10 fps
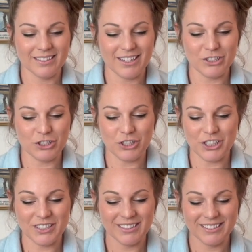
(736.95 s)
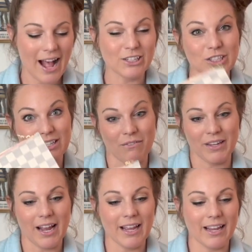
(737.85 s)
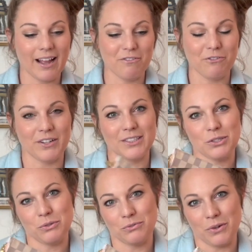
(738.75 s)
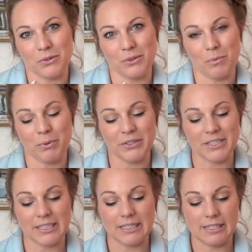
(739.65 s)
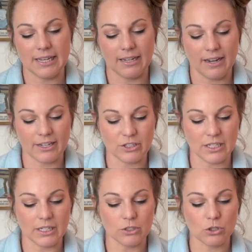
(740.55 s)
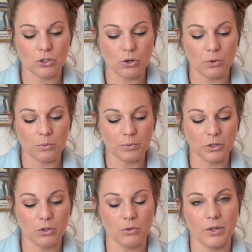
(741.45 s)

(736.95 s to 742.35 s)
I just love it. I have friends who've owned the purses and I just think it's so cute,